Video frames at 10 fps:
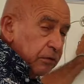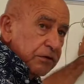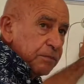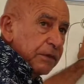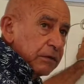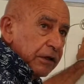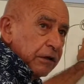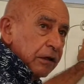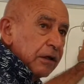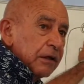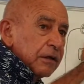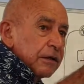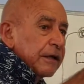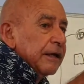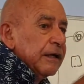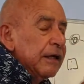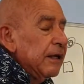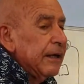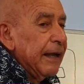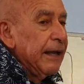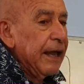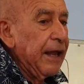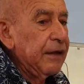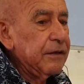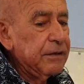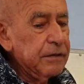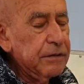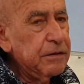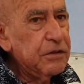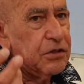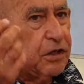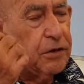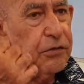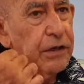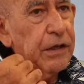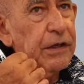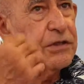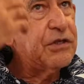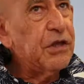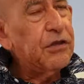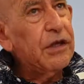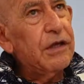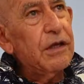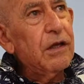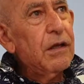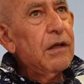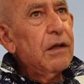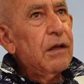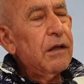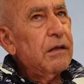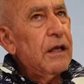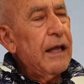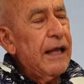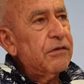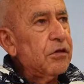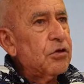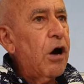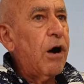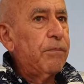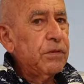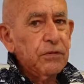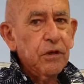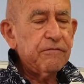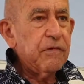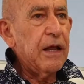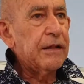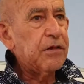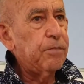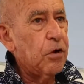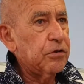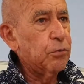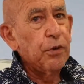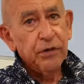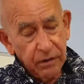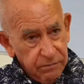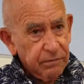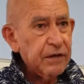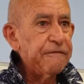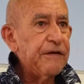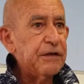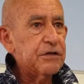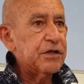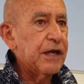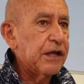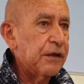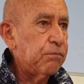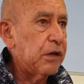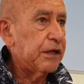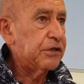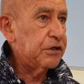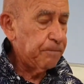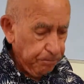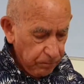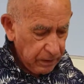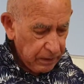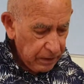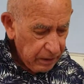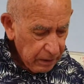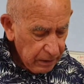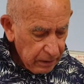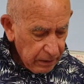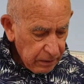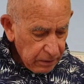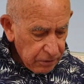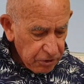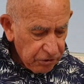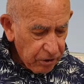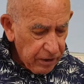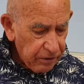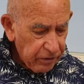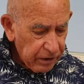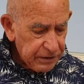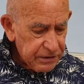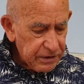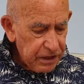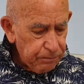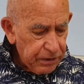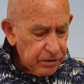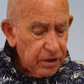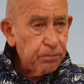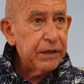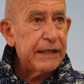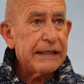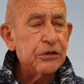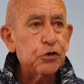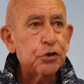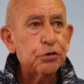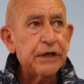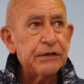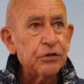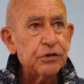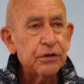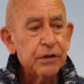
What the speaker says: this building, okay? And silo thinking is thinking at the top, not at the bottom where the event is taking place. Okay? So silo thinking is deeply, deeply entrenched.